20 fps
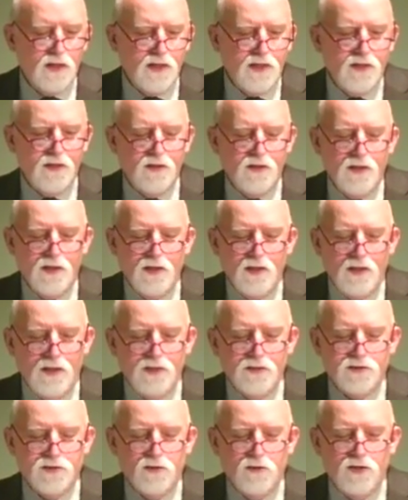And
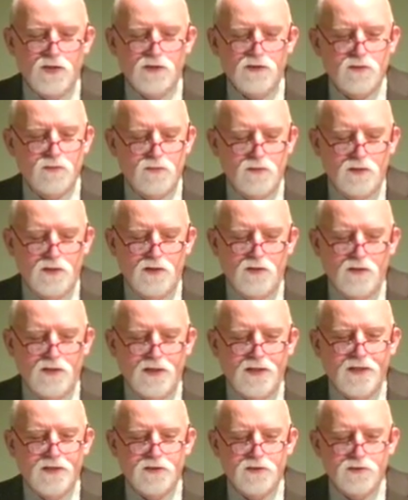so
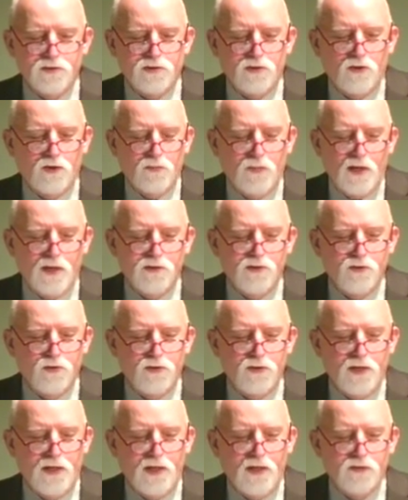they get concerned about
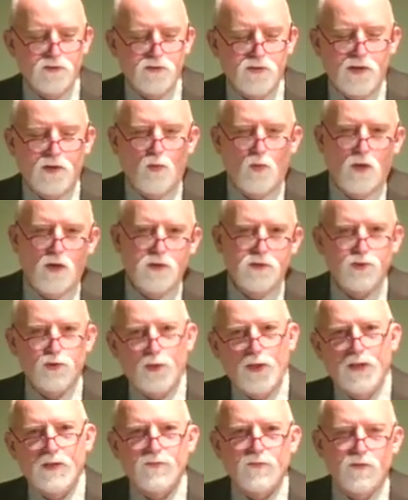doing that. So they want to
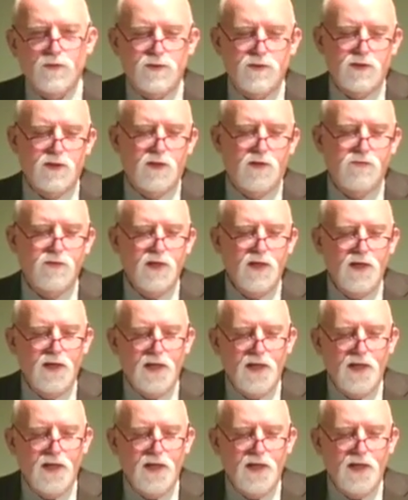transfer stuff.